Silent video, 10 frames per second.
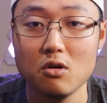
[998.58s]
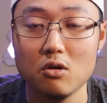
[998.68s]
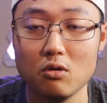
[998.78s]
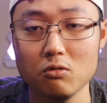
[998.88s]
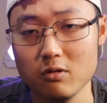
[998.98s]

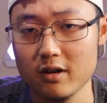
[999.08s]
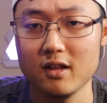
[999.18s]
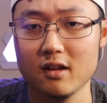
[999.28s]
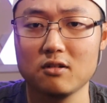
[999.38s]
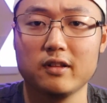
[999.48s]
or any
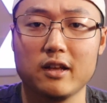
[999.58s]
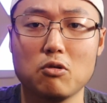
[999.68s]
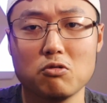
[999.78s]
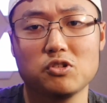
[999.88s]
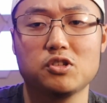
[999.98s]
other like
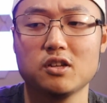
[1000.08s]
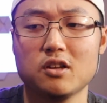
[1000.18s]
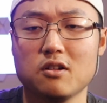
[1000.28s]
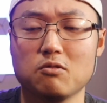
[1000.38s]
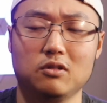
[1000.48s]
horse
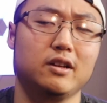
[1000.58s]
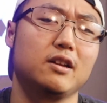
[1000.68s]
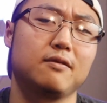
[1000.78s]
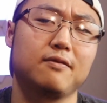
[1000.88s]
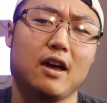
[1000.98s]

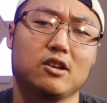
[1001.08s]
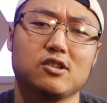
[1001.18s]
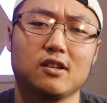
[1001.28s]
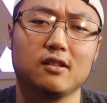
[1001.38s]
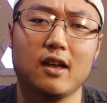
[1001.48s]
related faction.